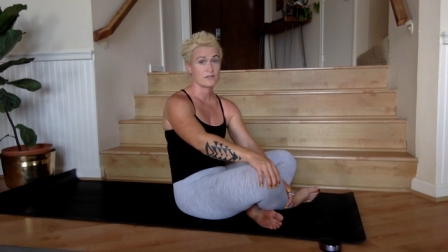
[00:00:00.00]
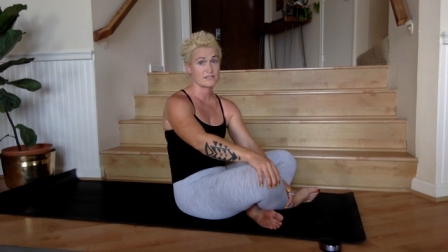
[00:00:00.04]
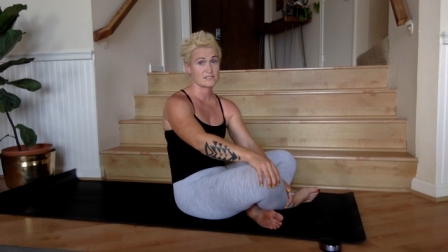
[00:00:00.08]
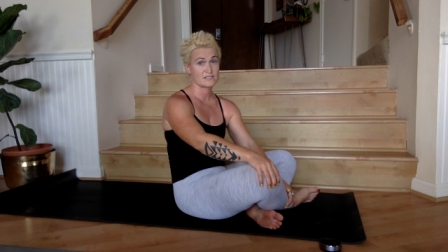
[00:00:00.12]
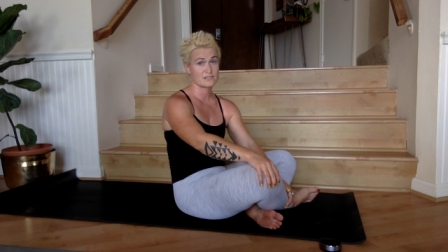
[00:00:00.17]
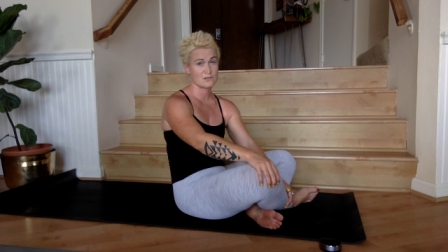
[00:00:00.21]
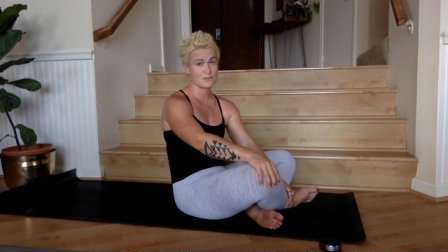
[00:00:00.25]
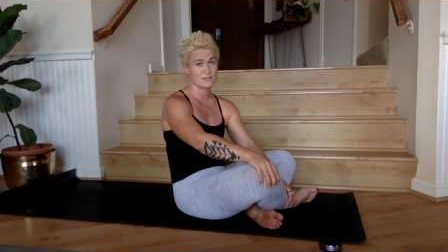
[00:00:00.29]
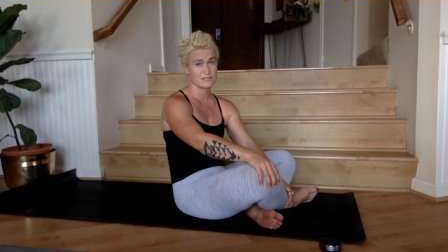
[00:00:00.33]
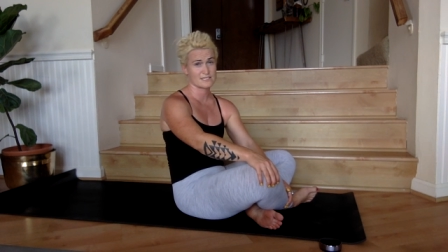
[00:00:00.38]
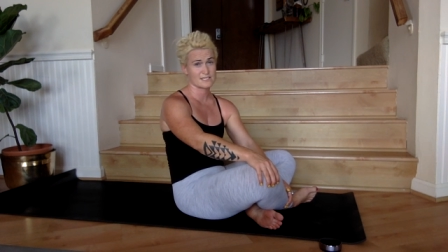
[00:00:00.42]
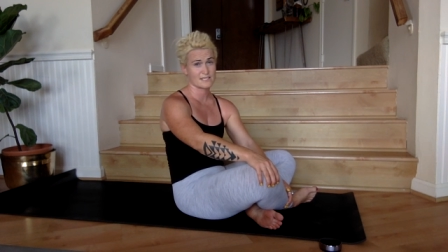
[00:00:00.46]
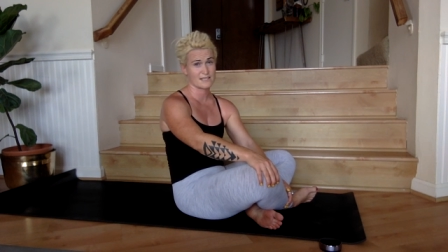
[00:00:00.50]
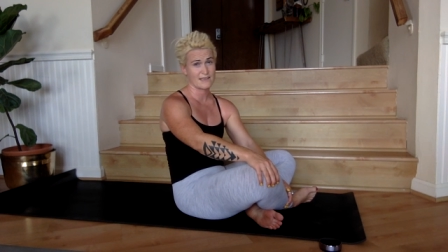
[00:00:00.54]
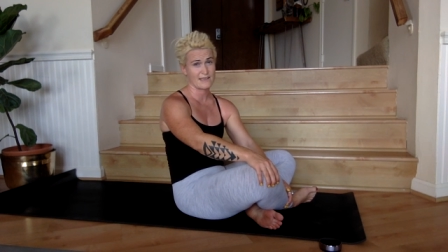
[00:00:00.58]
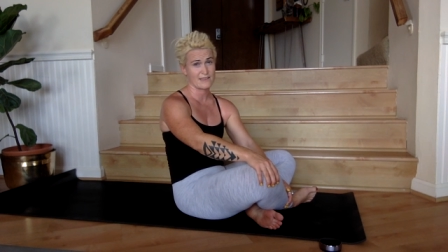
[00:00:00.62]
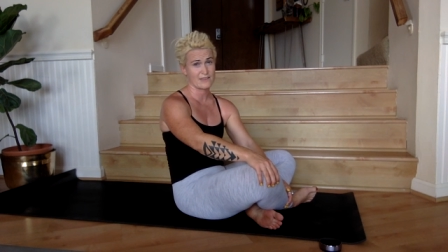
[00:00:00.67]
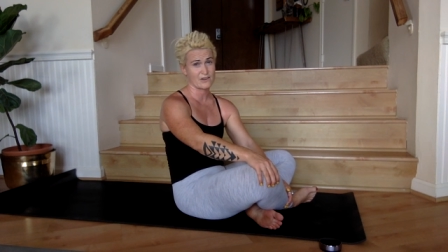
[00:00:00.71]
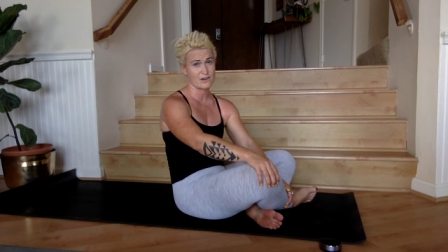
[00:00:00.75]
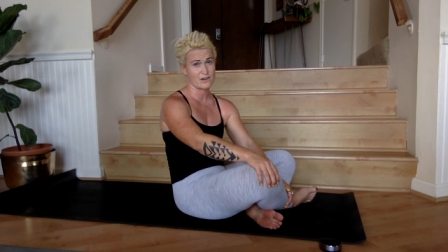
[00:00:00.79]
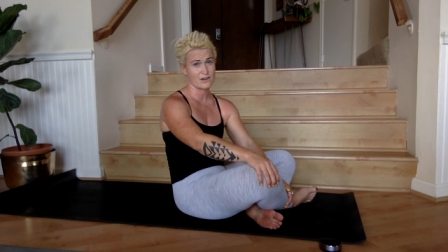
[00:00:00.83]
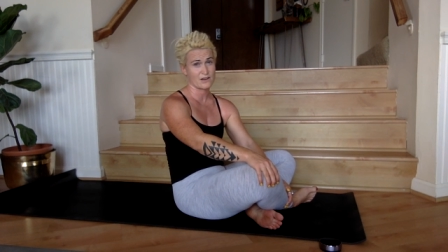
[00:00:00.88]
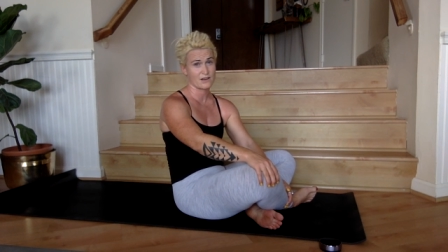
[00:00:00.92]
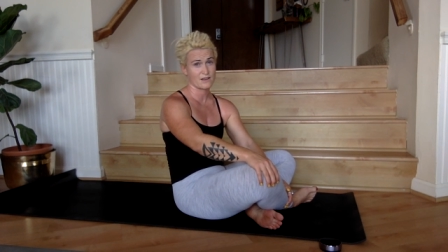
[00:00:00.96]
So let's do
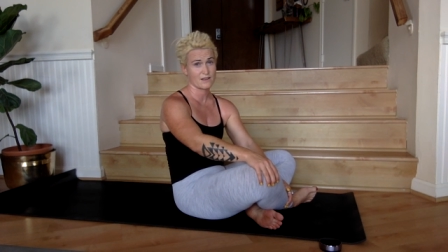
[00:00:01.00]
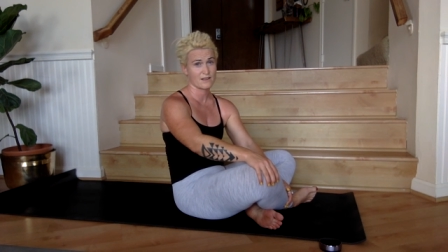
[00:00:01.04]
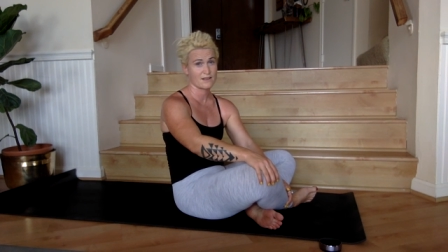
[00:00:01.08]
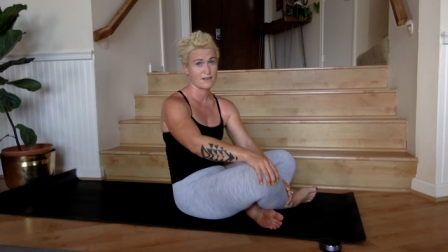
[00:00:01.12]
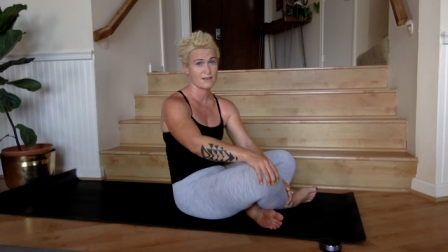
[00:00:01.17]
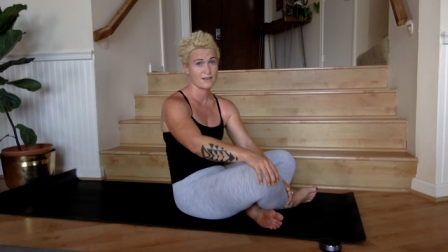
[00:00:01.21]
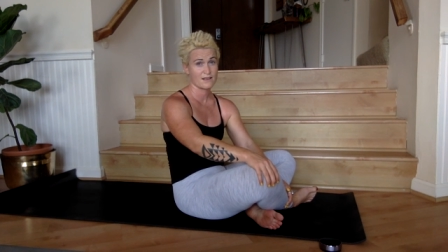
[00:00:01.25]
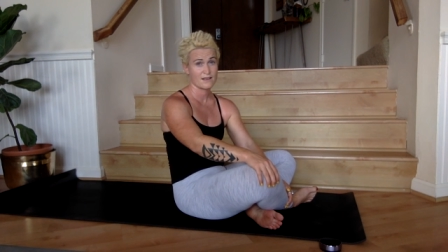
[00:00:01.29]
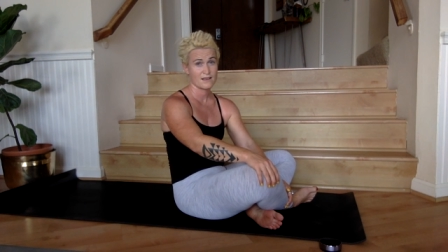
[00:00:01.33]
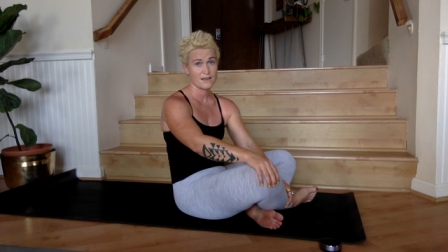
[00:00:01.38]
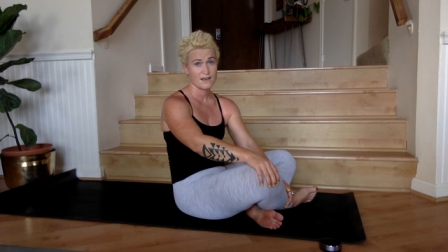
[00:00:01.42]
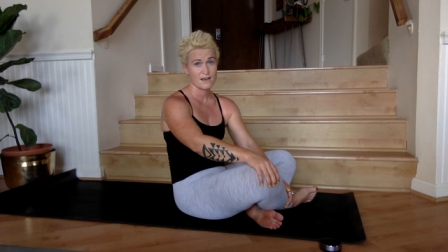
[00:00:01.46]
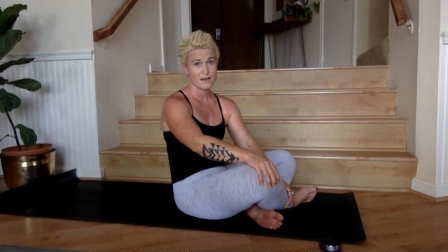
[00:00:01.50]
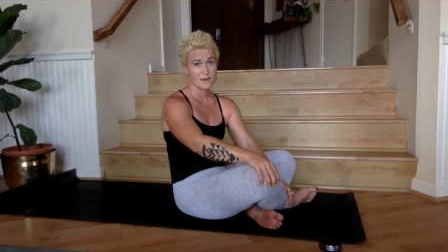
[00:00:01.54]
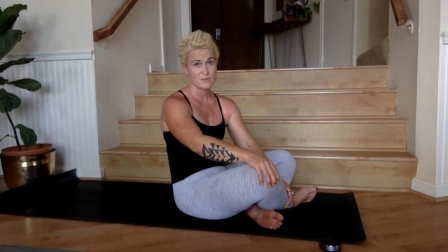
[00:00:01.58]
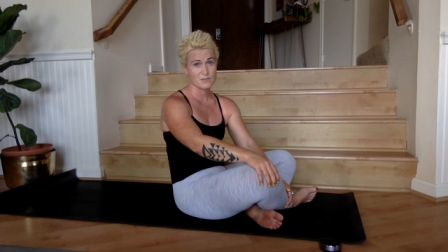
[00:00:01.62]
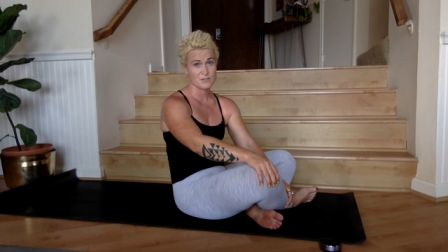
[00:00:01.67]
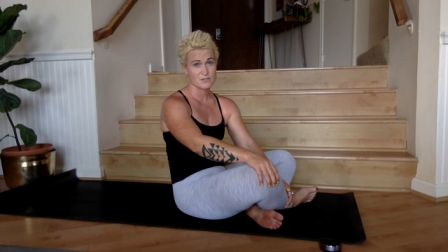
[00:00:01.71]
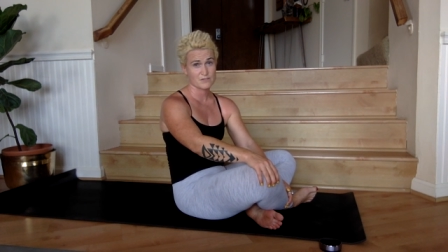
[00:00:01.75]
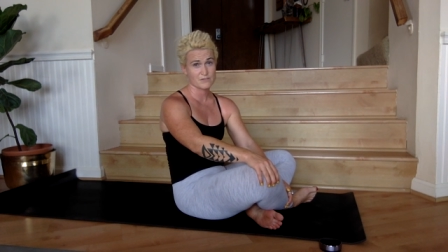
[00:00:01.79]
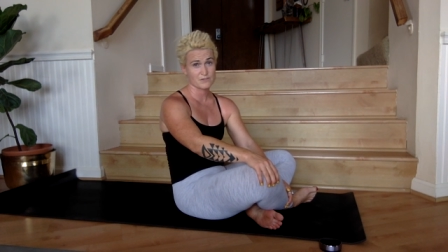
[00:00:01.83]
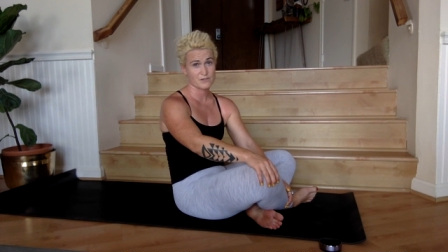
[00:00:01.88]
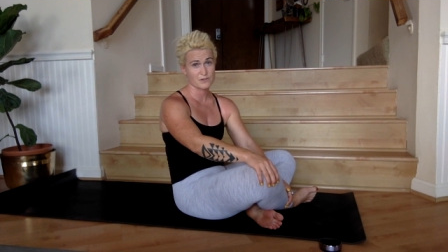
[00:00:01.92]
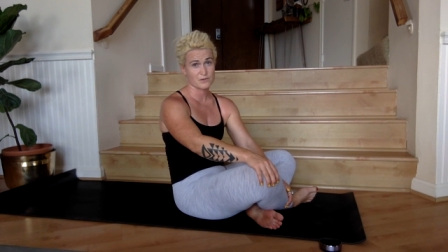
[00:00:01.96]
this together.
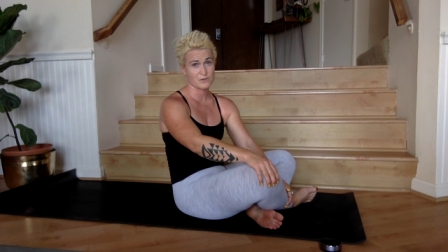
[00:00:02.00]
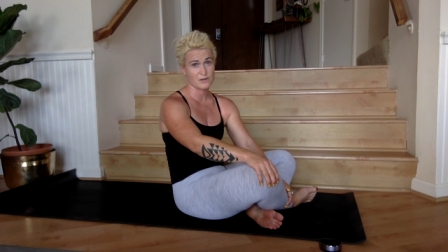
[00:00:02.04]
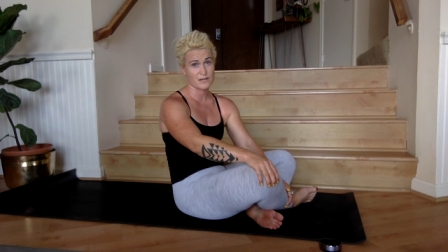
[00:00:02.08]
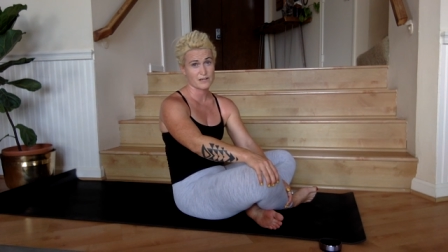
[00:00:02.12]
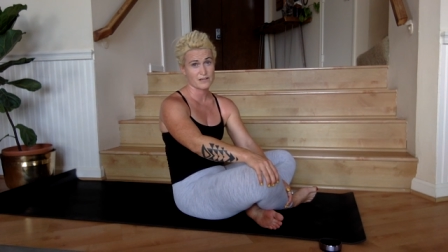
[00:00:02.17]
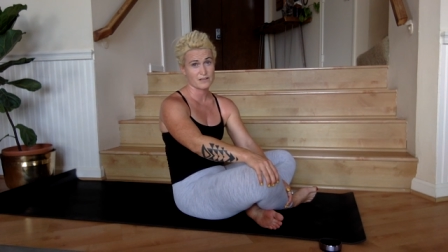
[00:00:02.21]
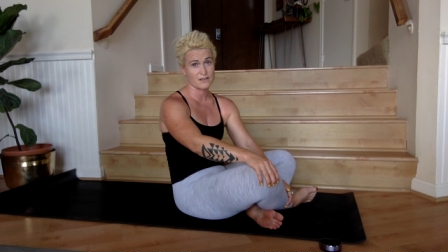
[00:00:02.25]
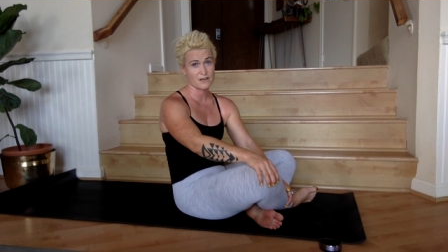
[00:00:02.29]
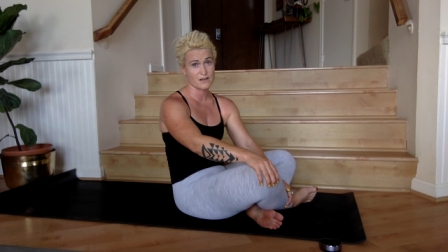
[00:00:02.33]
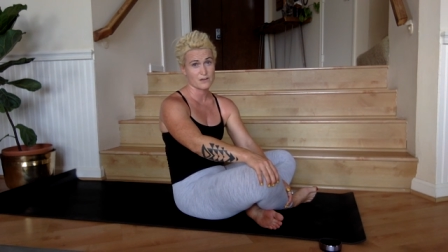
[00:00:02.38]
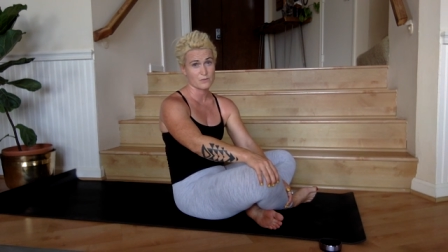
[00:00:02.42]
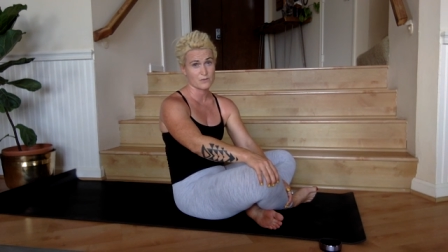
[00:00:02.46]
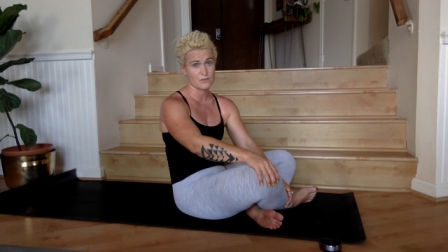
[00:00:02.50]
I'm suffering